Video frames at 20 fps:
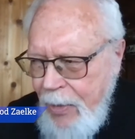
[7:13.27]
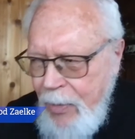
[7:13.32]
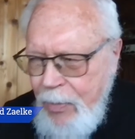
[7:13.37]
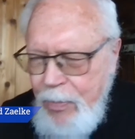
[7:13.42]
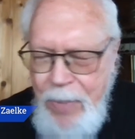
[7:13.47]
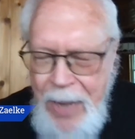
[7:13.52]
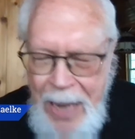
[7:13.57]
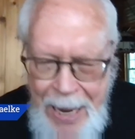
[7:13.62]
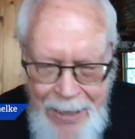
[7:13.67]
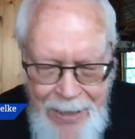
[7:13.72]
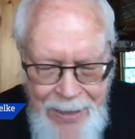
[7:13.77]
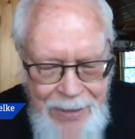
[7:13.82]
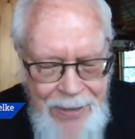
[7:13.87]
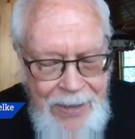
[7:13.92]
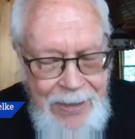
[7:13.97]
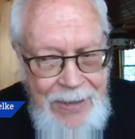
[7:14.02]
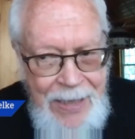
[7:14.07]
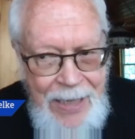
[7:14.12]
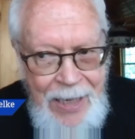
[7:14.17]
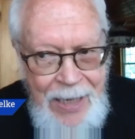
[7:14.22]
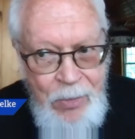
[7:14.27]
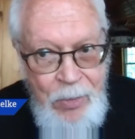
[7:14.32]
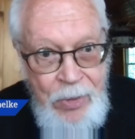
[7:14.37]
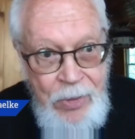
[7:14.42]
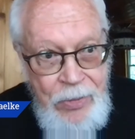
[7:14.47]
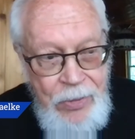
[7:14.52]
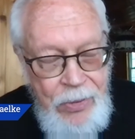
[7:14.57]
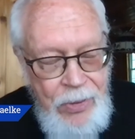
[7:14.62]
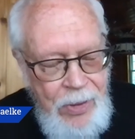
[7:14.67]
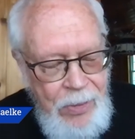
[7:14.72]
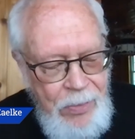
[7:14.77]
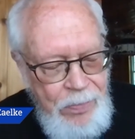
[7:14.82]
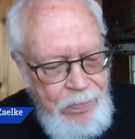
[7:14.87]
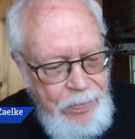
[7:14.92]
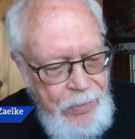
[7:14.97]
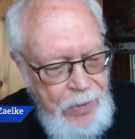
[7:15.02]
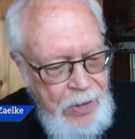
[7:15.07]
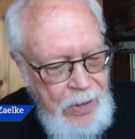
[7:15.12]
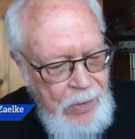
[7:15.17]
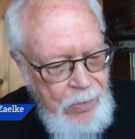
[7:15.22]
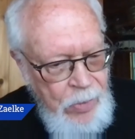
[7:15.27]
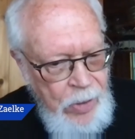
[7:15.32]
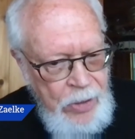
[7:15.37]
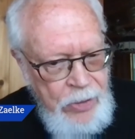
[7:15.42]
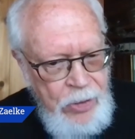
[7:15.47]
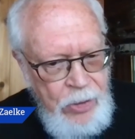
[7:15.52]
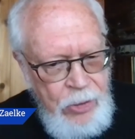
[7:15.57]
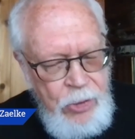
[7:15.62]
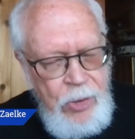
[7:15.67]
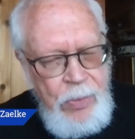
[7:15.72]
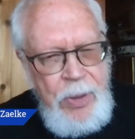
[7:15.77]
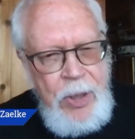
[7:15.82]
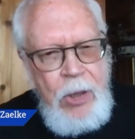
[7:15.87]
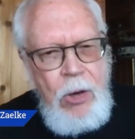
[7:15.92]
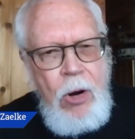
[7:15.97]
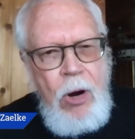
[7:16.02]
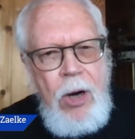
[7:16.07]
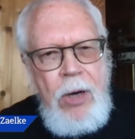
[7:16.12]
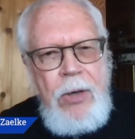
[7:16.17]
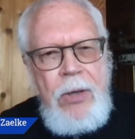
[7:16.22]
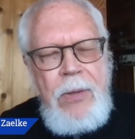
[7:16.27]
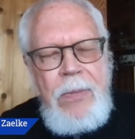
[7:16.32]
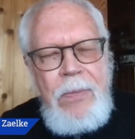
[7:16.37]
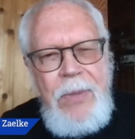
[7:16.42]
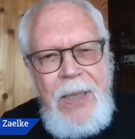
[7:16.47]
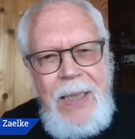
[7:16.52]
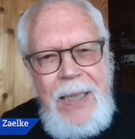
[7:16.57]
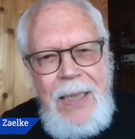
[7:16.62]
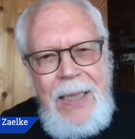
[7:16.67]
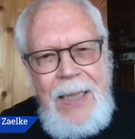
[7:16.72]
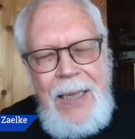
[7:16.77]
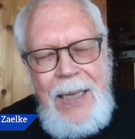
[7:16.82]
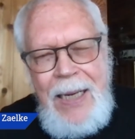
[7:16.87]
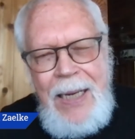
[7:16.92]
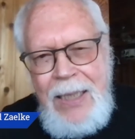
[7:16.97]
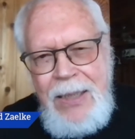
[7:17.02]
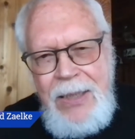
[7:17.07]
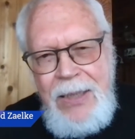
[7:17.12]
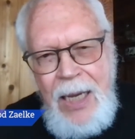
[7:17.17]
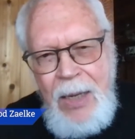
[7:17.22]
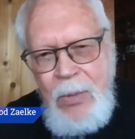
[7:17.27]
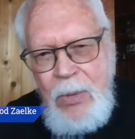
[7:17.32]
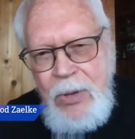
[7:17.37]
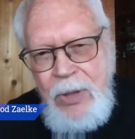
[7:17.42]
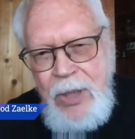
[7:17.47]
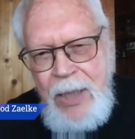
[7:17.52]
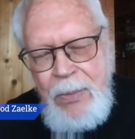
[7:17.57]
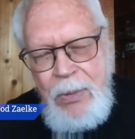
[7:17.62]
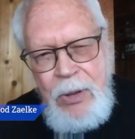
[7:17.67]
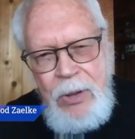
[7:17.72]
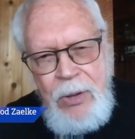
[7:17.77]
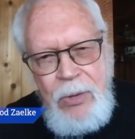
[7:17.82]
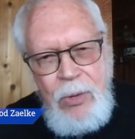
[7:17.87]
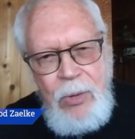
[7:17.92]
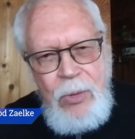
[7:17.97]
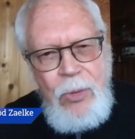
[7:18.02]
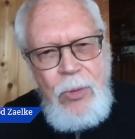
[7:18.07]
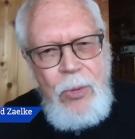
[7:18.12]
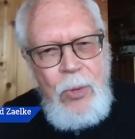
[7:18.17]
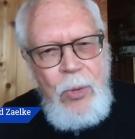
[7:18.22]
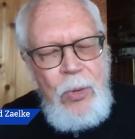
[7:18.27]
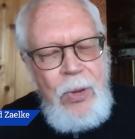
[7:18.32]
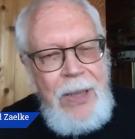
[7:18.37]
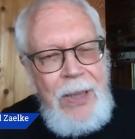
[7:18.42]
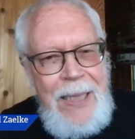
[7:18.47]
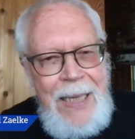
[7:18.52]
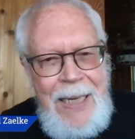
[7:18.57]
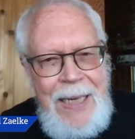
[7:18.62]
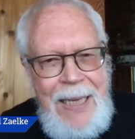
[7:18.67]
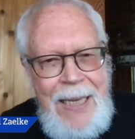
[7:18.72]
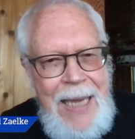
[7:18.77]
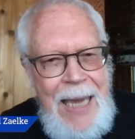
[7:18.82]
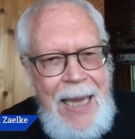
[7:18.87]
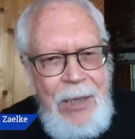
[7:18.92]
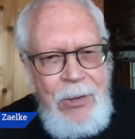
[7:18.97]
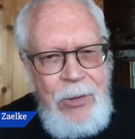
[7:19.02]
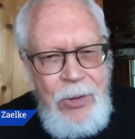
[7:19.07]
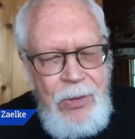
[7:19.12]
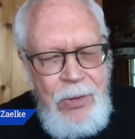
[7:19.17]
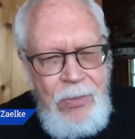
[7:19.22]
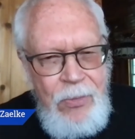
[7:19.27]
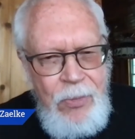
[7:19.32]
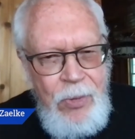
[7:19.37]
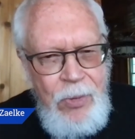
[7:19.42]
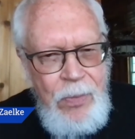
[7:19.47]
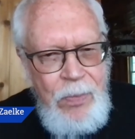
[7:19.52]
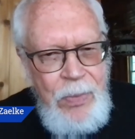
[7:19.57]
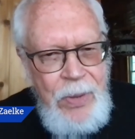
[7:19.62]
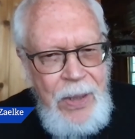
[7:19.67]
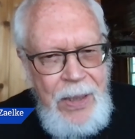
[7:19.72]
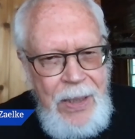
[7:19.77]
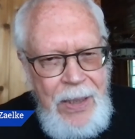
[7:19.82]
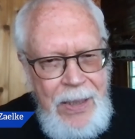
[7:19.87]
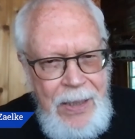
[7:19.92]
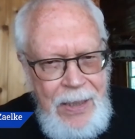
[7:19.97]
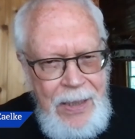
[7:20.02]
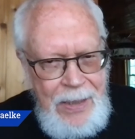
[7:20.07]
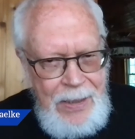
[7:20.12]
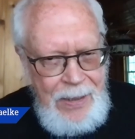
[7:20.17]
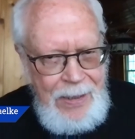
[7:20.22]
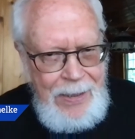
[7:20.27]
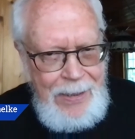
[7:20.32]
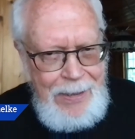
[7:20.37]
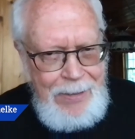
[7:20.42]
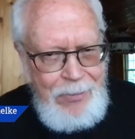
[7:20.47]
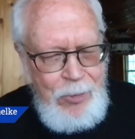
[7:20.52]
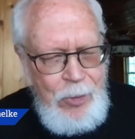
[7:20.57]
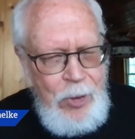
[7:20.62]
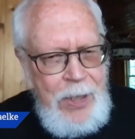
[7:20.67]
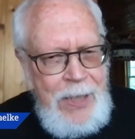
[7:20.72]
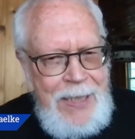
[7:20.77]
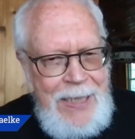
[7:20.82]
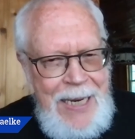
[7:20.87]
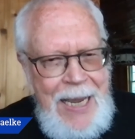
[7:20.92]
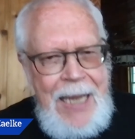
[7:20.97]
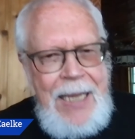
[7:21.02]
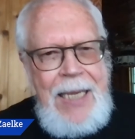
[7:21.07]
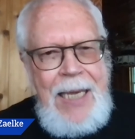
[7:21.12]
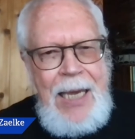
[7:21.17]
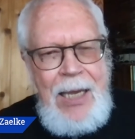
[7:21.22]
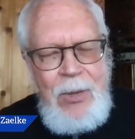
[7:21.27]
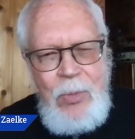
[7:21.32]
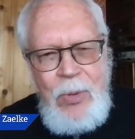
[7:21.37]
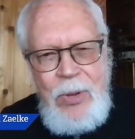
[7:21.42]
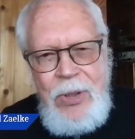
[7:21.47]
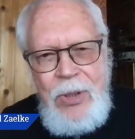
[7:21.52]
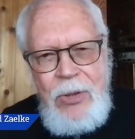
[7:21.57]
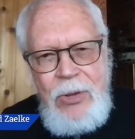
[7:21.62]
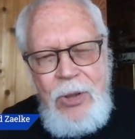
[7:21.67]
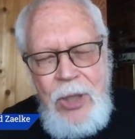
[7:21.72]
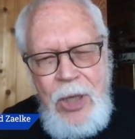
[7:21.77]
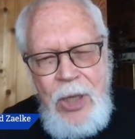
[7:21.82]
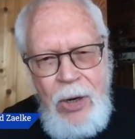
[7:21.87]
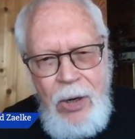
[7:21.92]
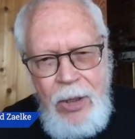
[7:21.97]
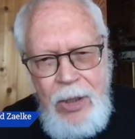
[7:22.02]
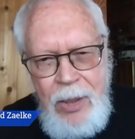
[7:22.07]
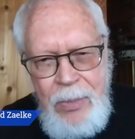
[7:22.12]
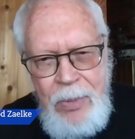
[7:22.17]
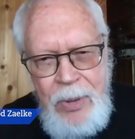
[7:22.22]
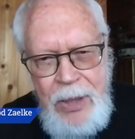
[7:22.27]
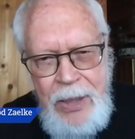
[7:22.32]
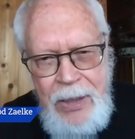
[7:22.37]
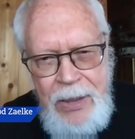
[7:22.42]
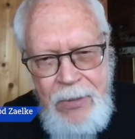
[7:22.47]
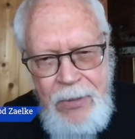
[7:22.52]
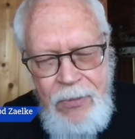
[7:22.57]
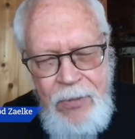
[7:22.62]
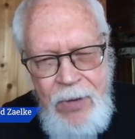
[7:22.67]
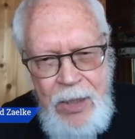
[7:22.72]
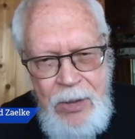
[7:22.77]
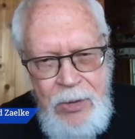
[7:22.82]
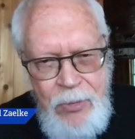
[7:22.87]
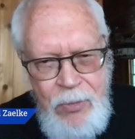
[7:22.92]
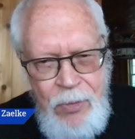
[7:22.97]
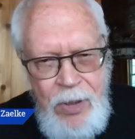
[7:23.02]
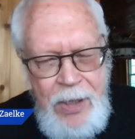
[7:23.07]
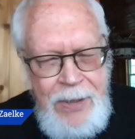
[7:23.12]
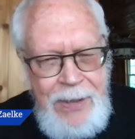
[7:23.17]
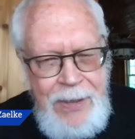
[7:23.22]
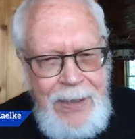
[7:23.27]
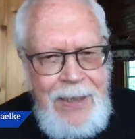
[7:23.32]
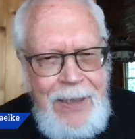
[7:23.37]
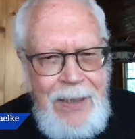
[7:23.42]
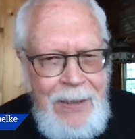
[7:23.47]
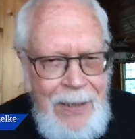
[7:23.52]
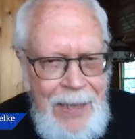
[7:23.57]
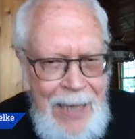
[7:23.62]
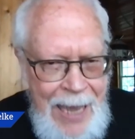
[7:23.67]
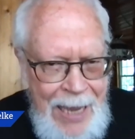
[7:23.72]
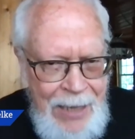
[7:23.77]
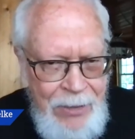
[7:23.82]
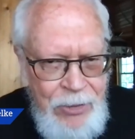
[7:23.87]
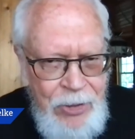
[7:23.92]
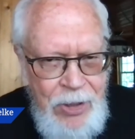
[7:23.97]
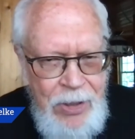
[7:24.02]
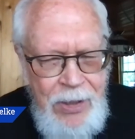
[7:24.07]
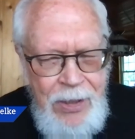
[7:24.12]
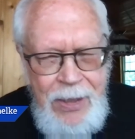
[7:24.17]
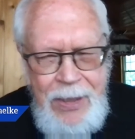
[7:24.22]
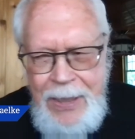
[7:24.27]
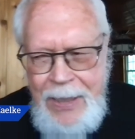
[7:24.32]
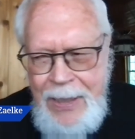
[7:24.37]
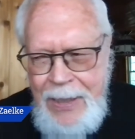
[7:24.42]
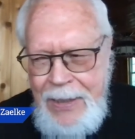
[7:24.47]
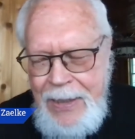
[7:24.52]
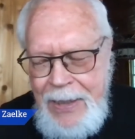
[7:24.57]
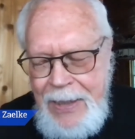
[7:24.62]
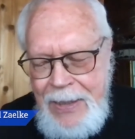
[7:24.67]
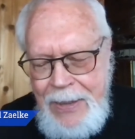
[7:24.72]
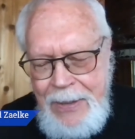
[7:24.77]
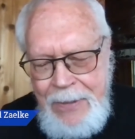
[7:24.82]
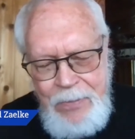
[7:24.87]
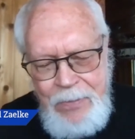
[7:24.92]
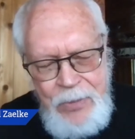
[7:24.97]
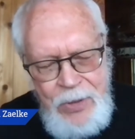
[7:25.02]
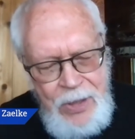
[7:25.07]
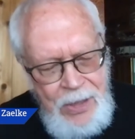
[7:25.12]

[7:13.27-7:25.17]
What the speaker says: back in the day with President Jimmy Carter, and as I was able to do through litigation for a decade with the Sierra Club Legal Defense Fund in Alaska and in